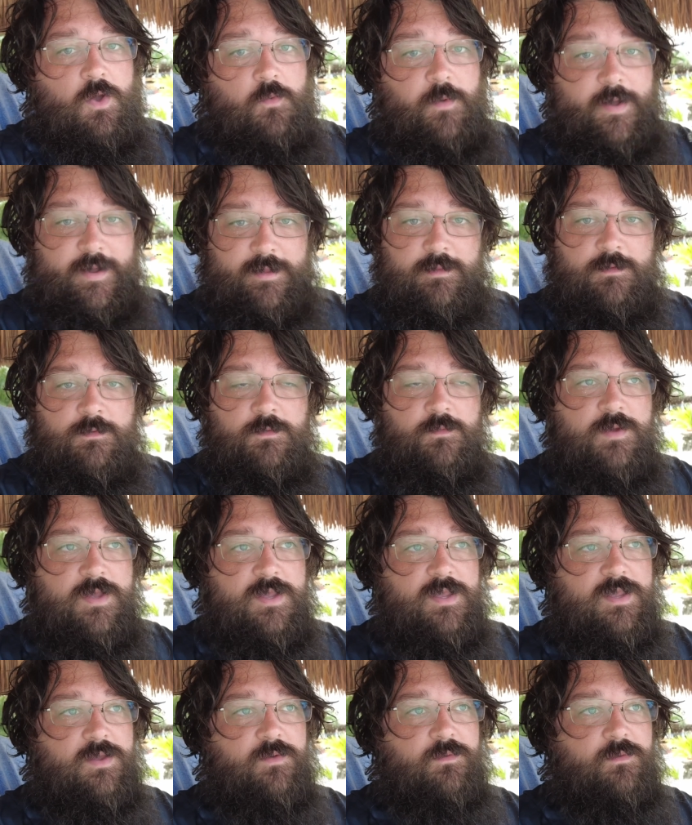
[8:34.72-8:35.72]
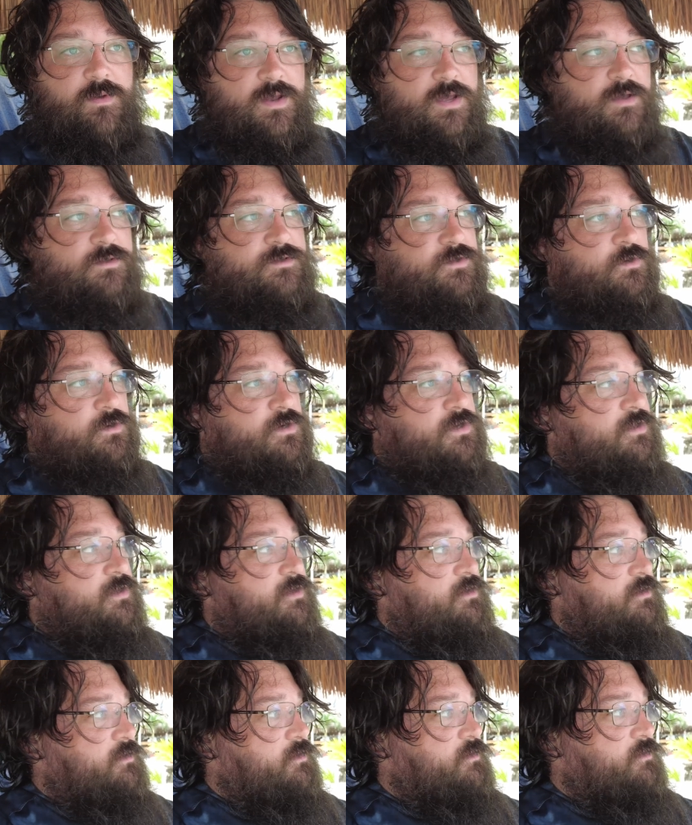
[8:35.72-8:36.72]
Well, we went out
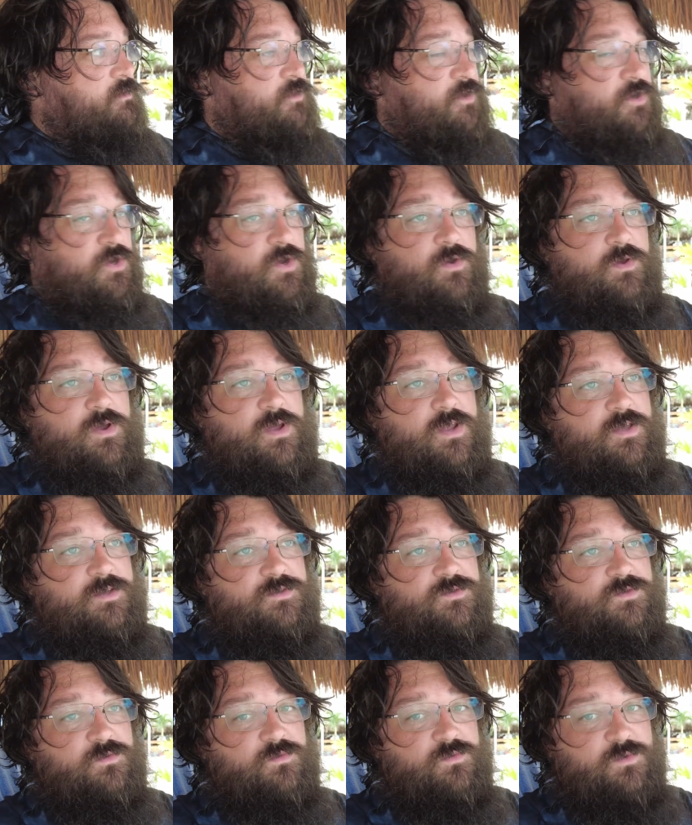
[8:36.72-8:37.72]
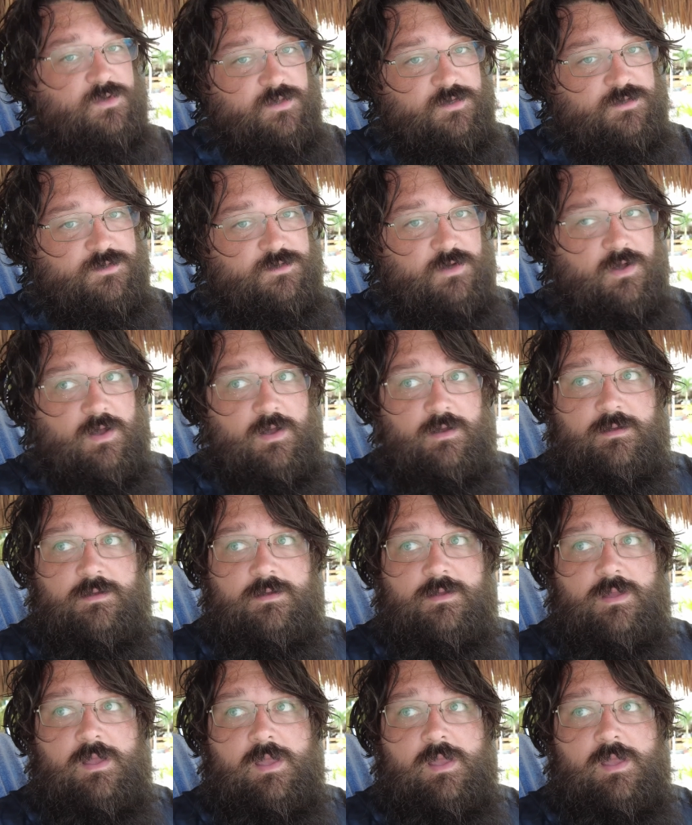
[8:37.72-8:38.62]
snorkeling. The current is really strong.